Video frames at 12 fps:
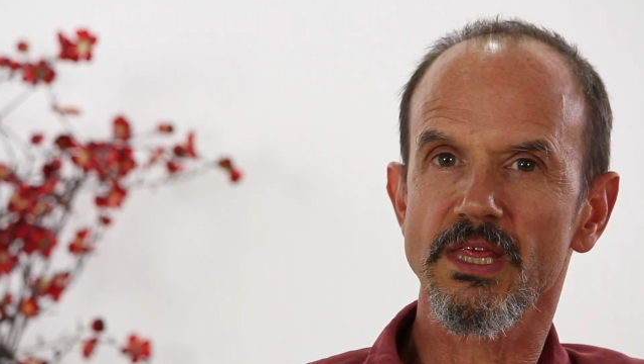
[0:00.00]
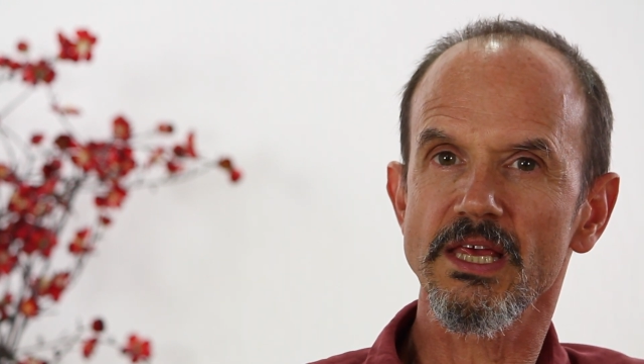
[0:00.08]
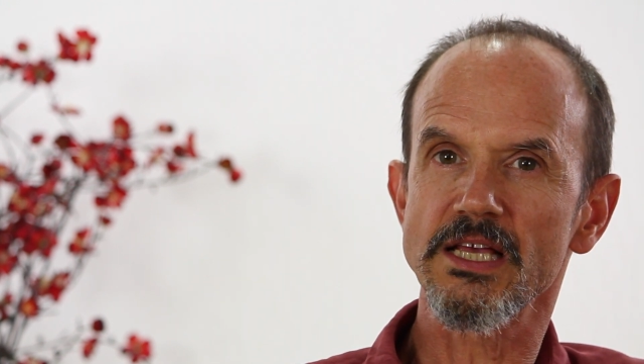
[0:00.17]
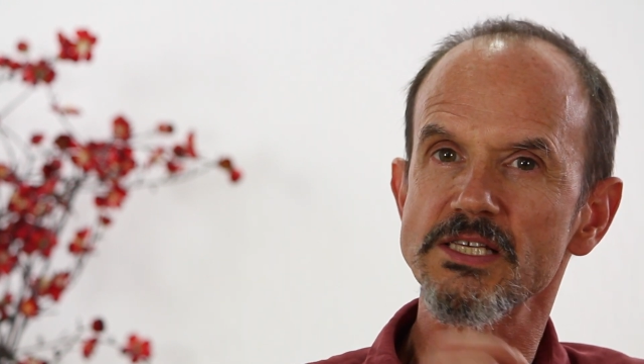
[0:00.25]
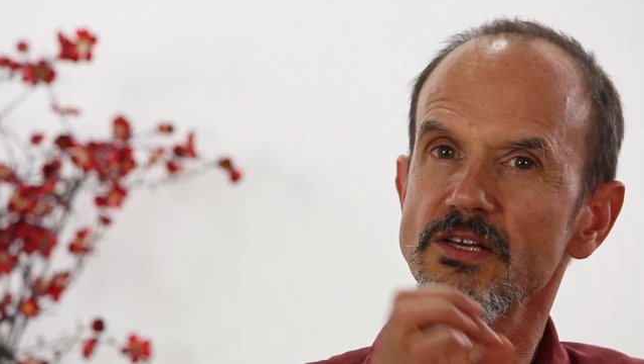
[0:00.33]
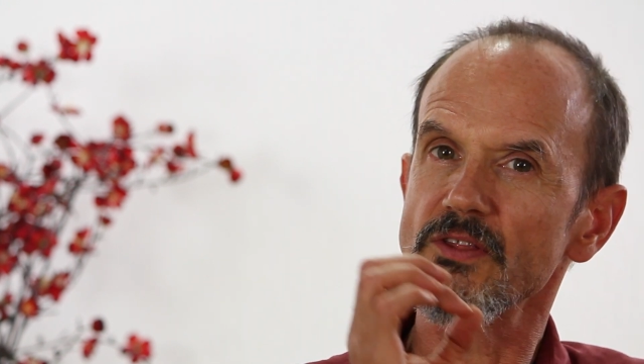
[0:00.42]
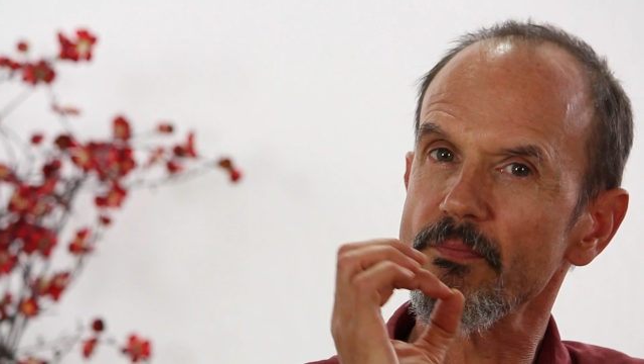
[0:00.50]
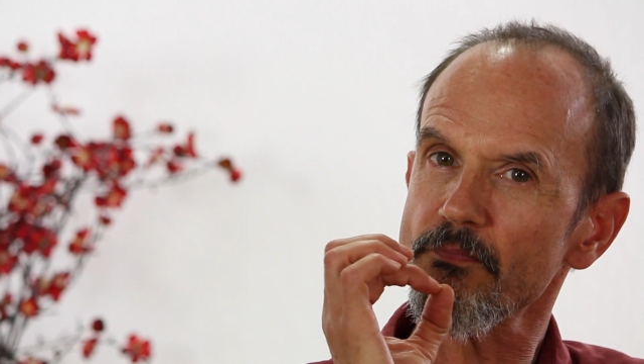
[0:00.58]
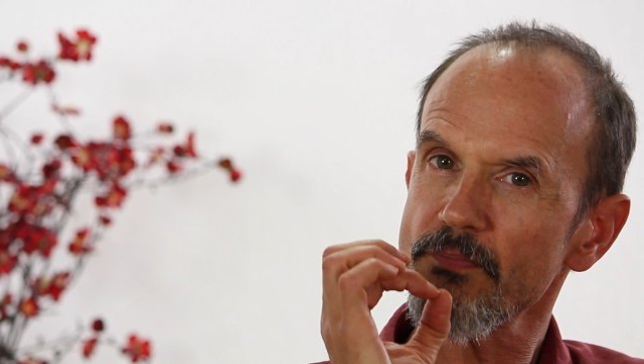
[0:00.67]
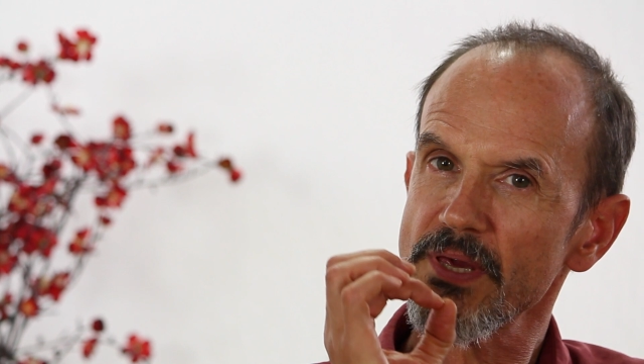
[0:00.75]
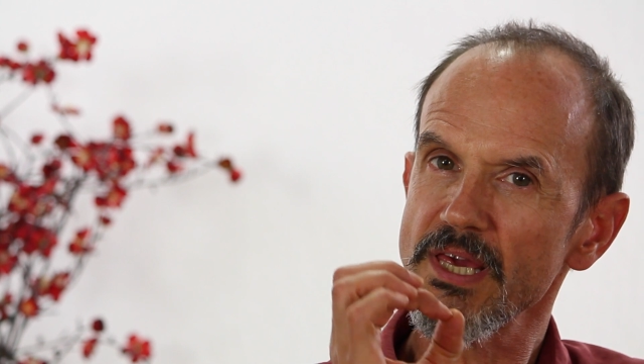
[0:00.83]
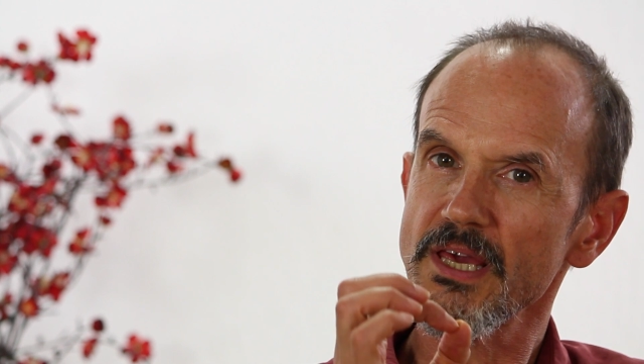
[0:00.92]
is that the
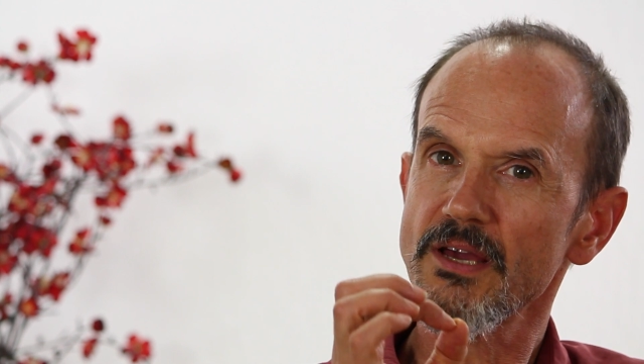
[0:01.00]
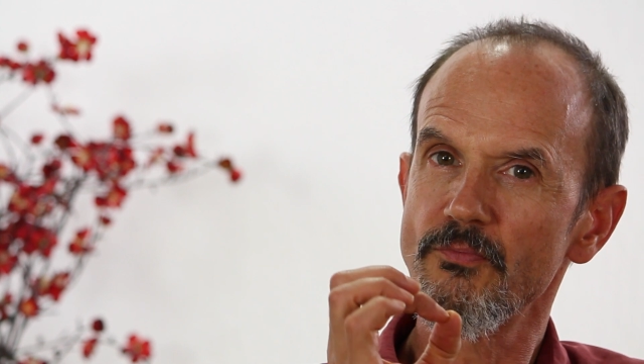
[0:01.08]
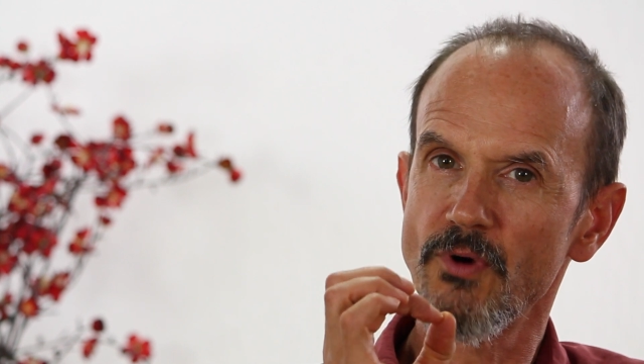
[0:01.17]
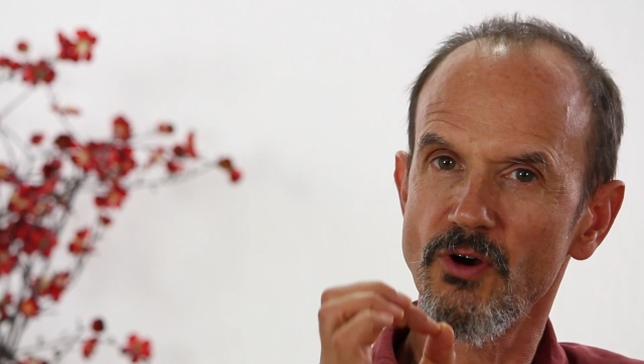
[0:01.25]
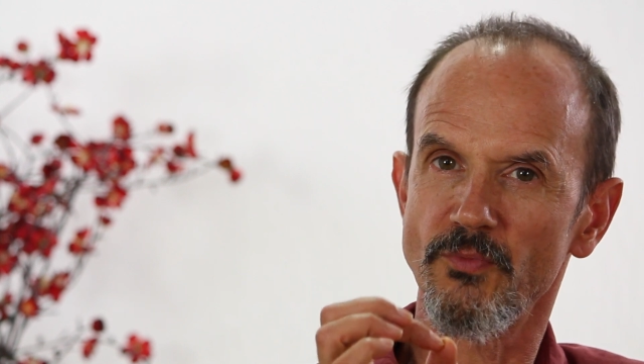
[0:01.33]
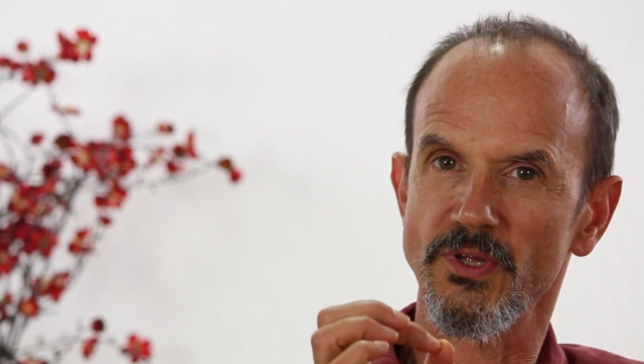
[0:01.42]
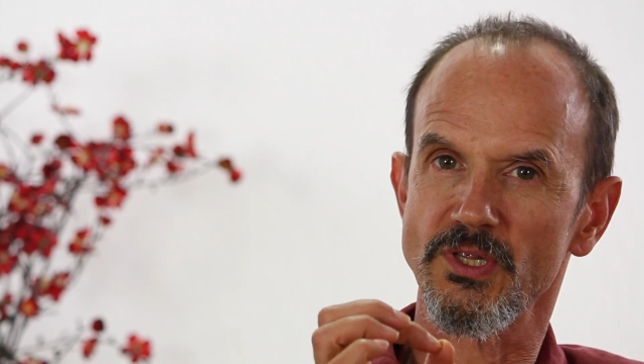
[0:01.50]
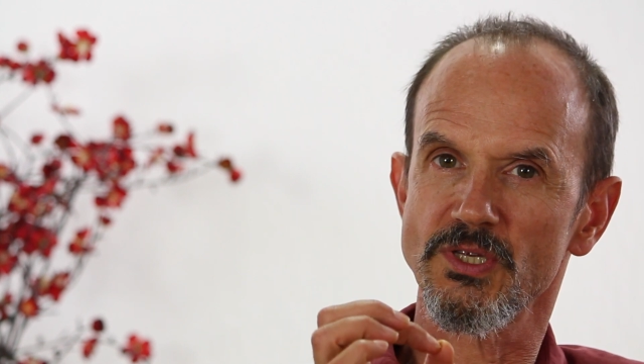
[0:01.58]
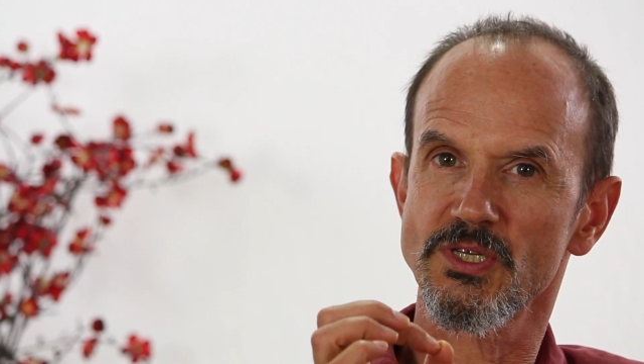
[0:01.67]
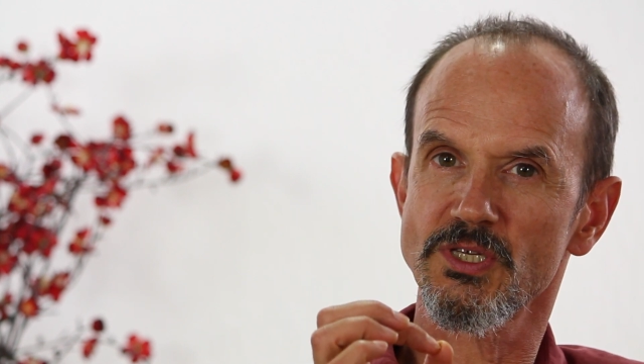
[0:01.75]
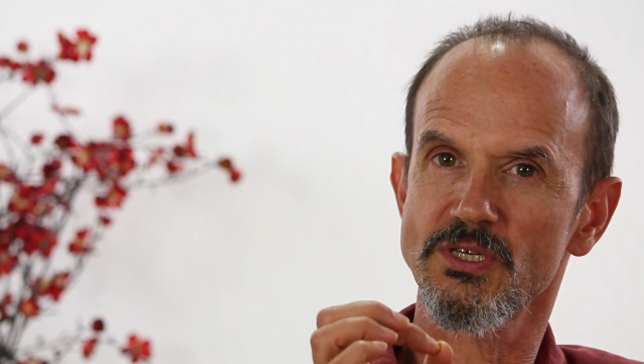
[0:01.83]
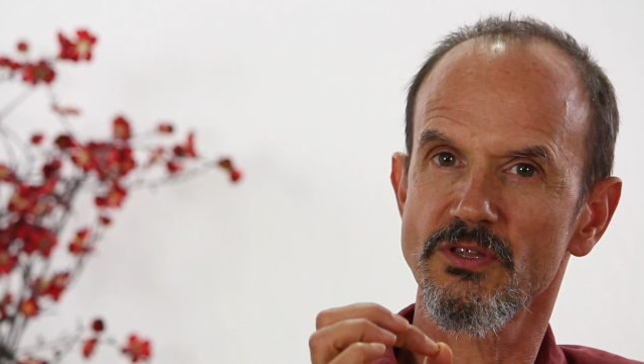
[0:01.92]
peak
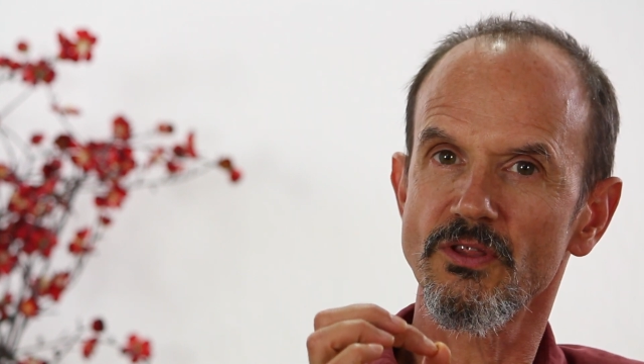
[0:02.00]
moments,